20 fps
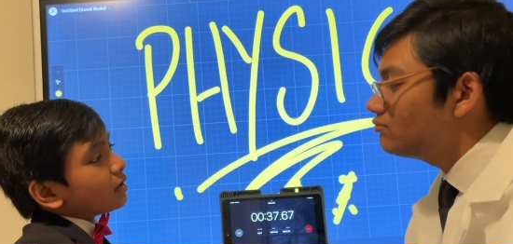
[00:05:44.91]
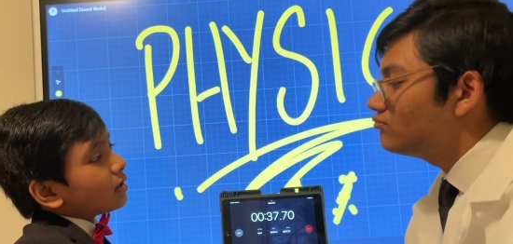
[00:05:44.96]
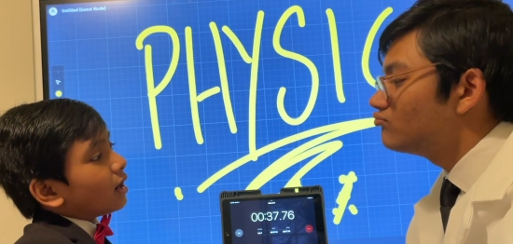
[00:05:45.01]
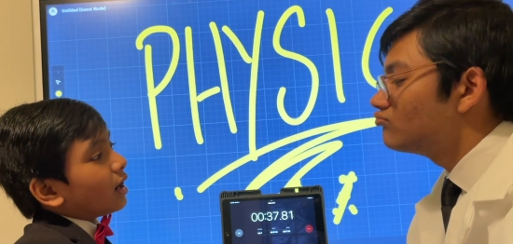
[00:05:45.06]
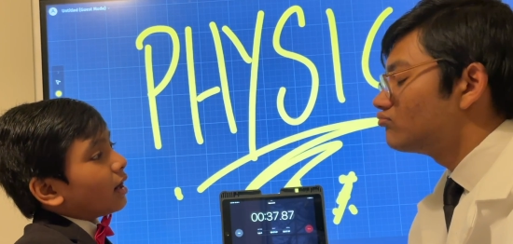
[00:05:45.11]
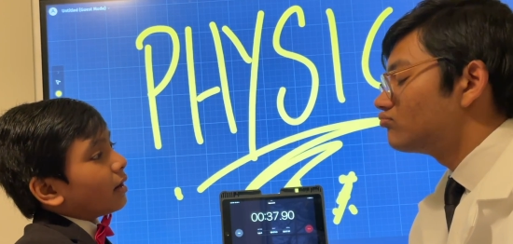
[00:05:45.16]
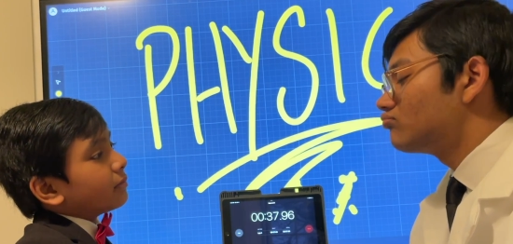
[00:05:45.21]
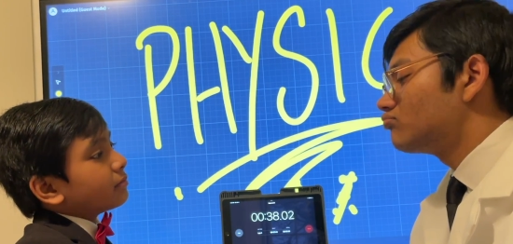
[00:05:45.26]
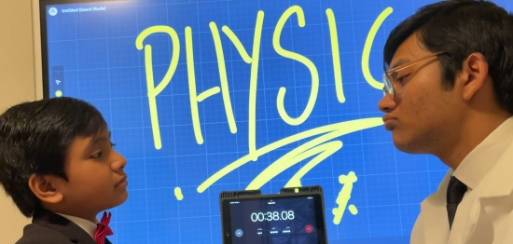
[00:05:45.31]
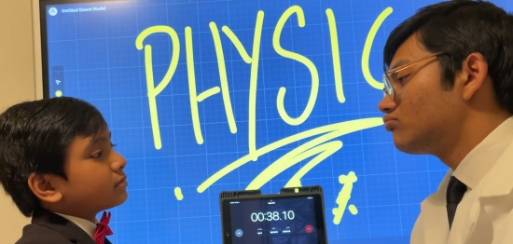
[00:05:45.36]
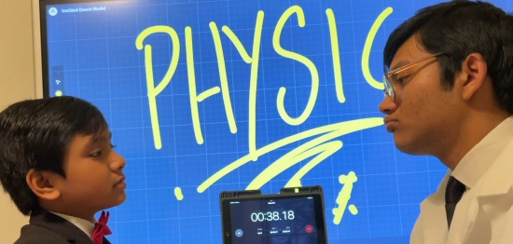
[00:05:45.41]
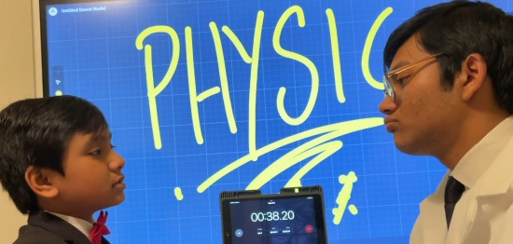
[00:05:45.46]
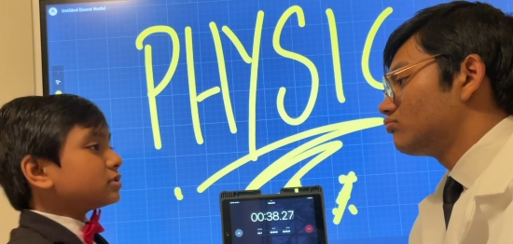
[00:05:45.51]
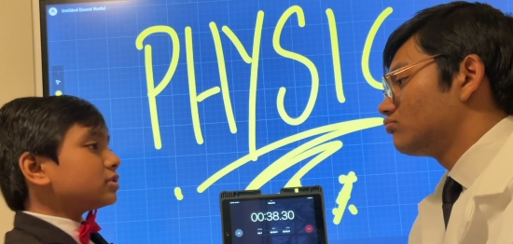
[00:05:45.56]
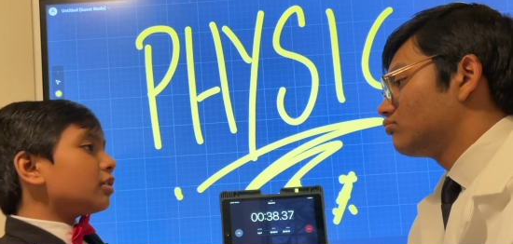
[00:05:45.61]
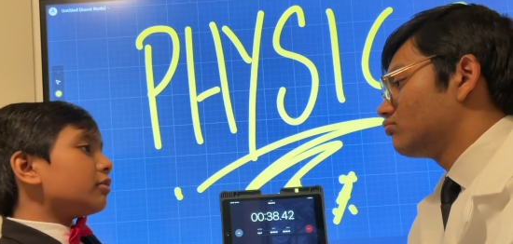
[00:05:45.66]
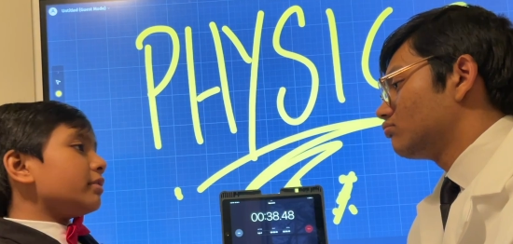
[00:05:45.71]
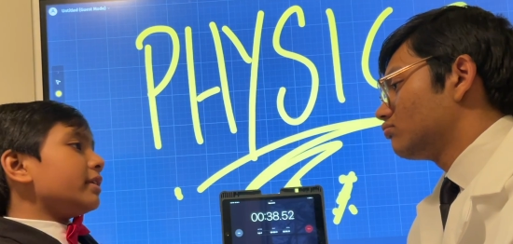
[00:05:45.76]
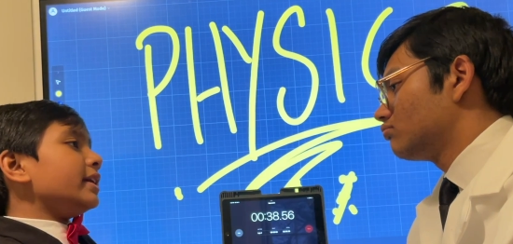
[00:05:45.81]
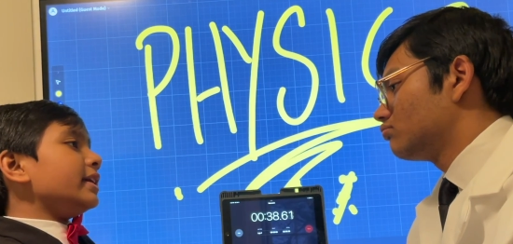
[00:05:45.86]
Speaker 1: um,
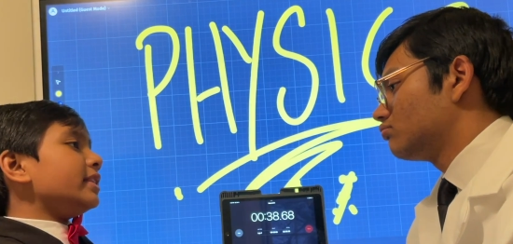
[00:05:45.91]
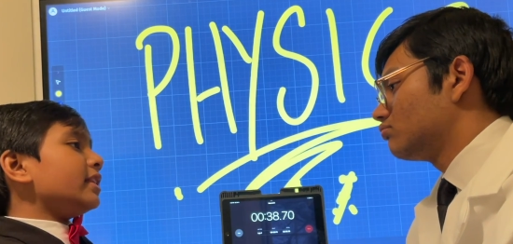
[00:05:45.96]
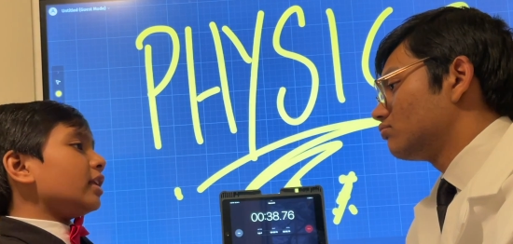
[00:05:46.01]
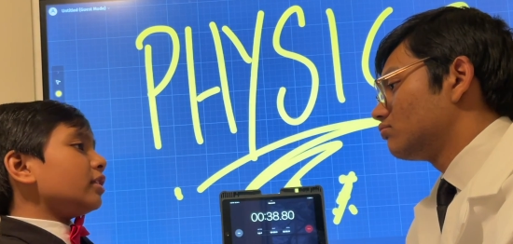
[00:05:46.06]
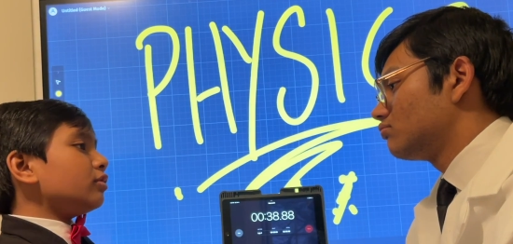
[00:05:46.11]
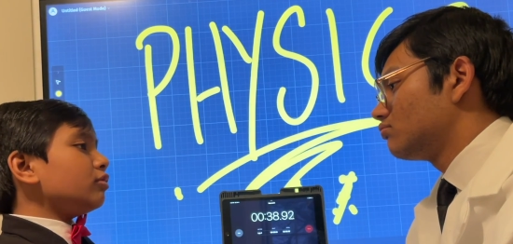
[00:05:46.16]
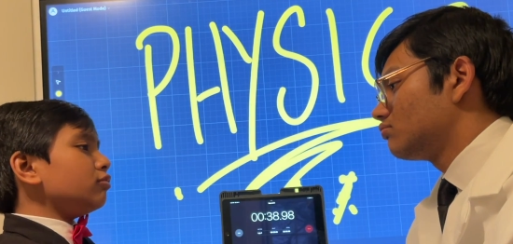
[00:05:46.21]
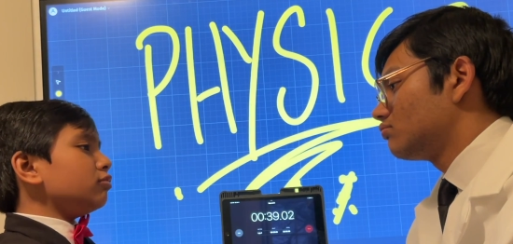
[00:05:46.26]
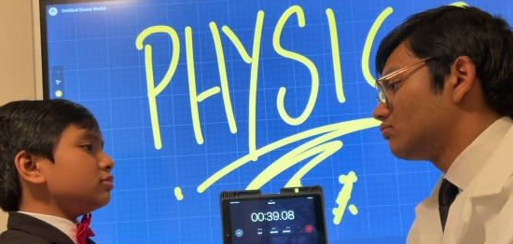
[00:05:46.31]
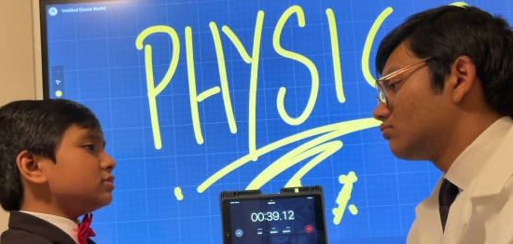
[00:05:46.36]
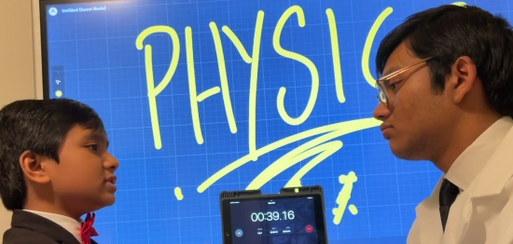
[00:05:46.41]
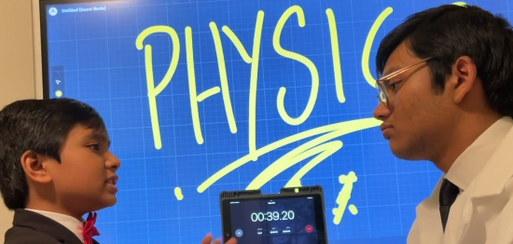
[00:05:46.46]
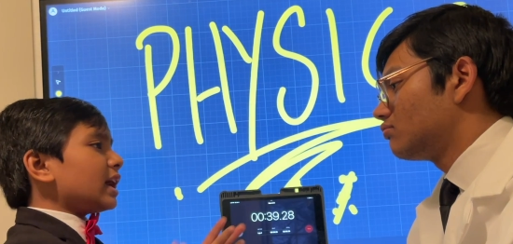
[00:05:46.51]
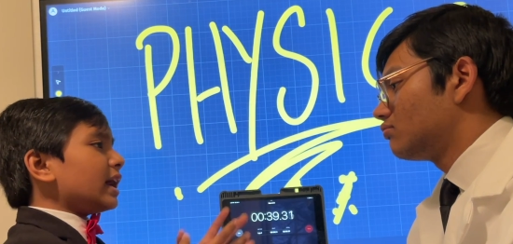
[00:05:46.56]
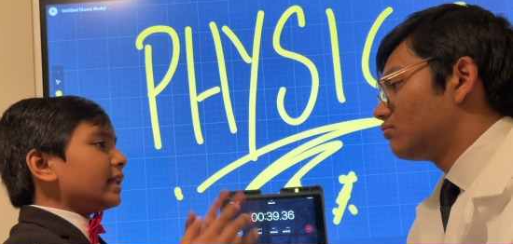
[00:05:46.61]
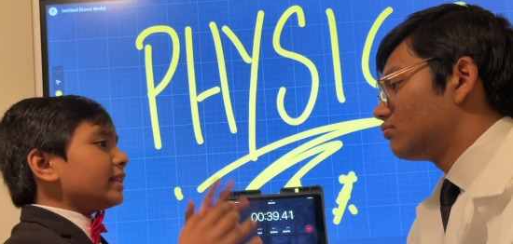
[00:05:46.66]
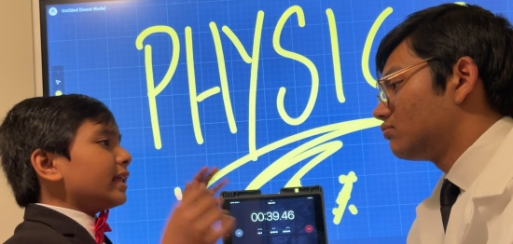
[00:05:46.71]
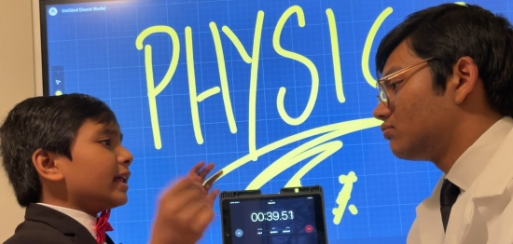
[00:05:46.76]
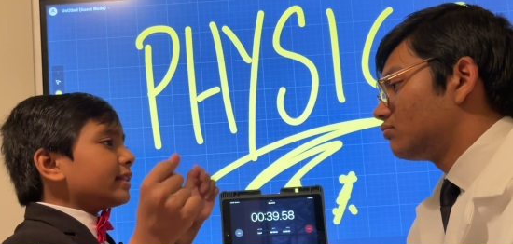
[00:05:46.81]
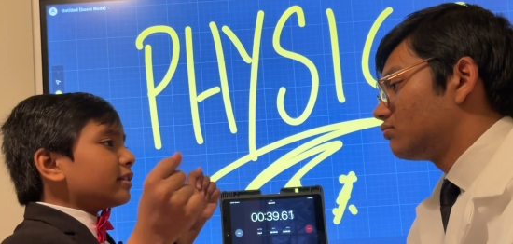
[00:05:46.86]
so he deduced
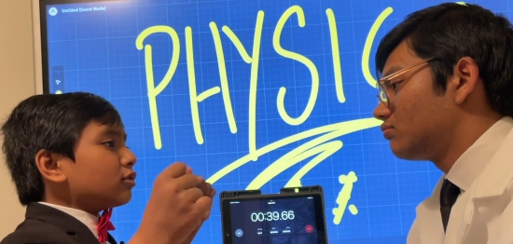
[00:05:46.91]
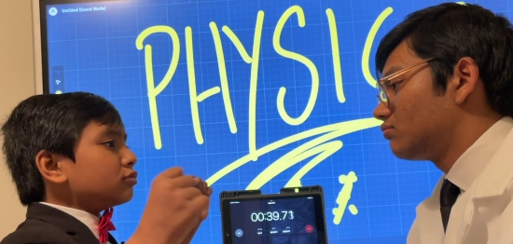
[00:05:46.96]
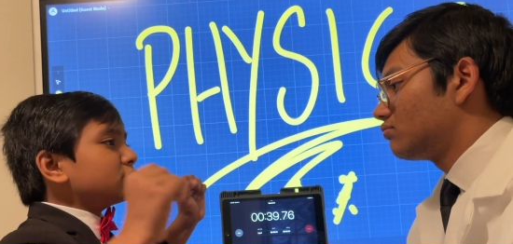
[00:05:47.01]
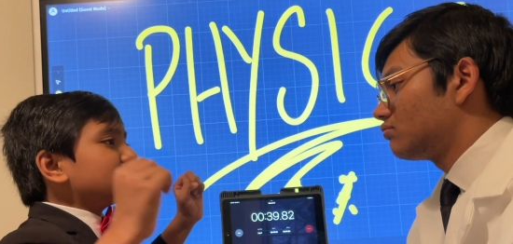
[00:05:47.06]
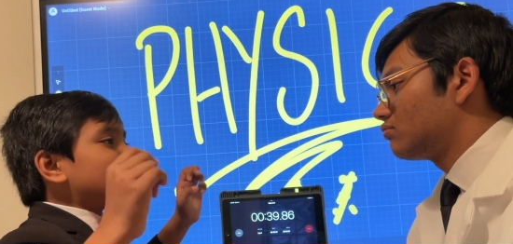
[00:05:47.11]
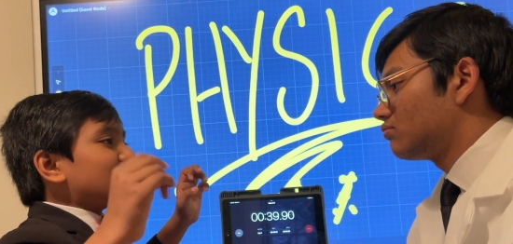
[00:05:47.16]
that those